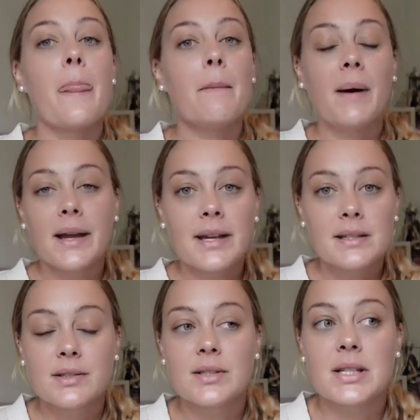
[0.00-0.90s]
My
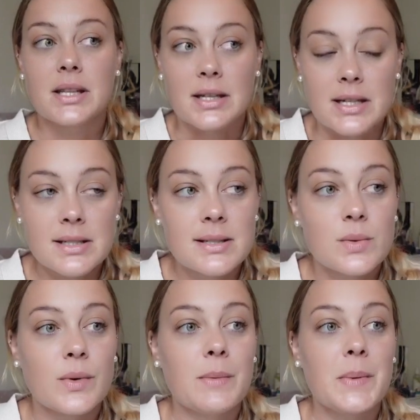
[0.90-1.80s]
answer to this
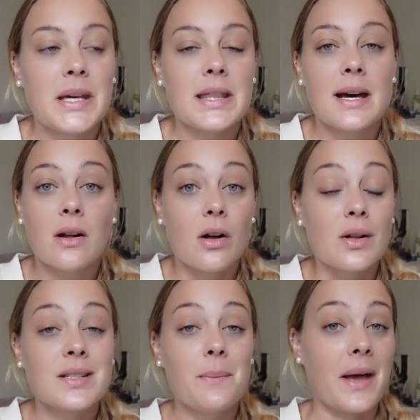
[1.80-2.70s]
would be that
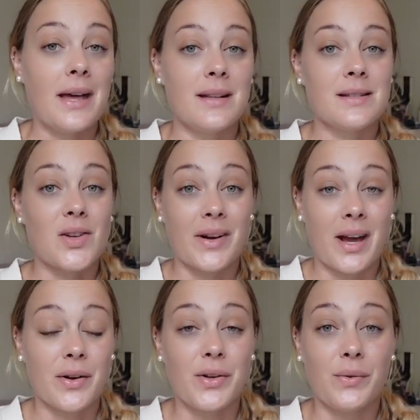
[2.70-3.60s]
all depends on
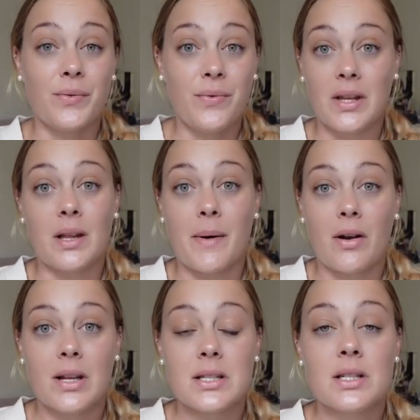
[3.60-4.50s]
how you feel
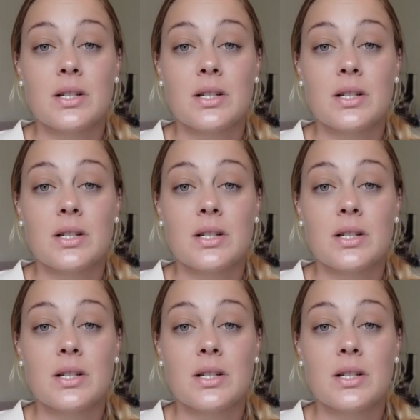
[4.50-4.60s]
about it.